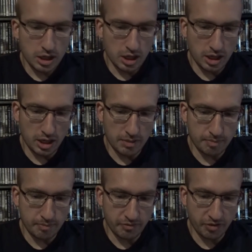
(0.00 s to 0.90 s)

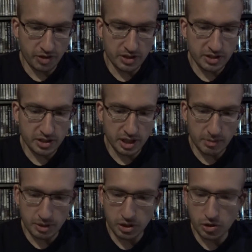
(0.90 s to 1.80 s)
Um, for this,
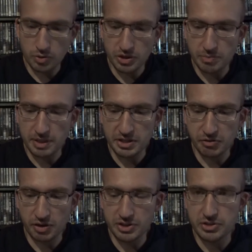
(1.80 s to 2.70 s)
I'm going to go with The Best
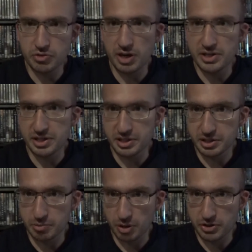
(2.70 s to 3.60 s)
Friends and Jurassic
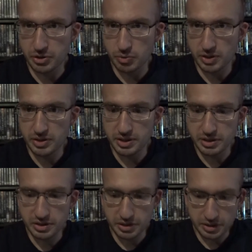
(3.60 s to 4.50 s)
Express to win
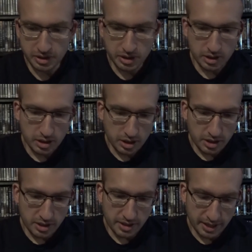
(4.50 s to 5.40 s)
this.
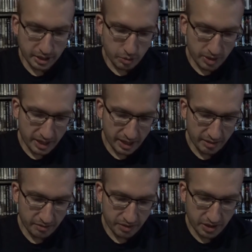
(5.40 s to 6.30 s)
Next we
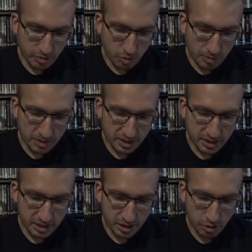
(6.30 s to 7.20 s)
have the Women's
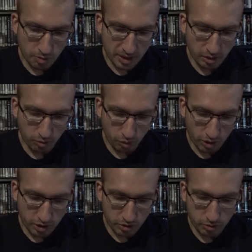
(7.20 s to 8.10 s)
Casino Battle
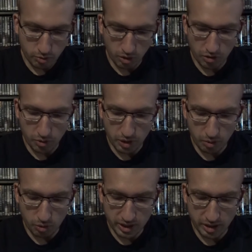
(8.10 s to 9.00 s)
Royal, where the winner
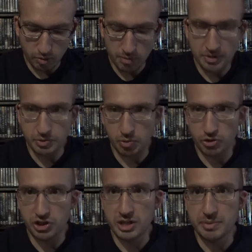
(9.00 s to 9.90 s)
will get a Women's
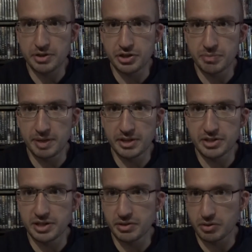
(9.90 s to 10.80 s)
World Championship
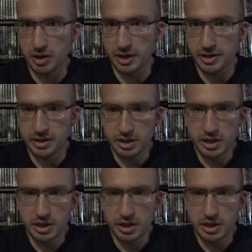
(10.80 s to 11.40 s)
match down the line.